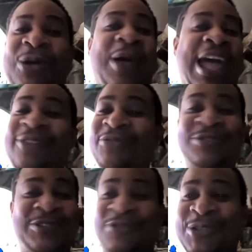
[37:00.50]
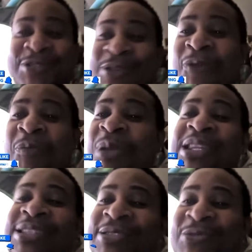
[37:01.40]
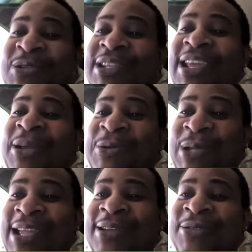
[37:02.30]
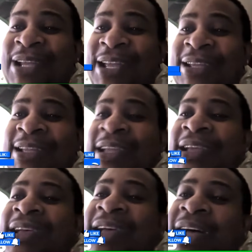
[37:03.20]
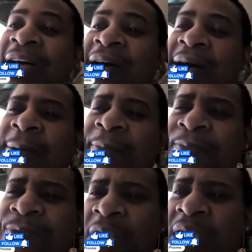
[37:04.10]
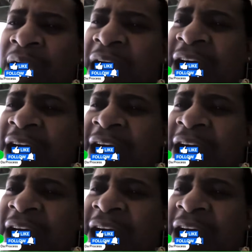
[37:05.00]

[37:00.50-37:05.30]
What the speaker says: have difference of opinions with that. Okay. I have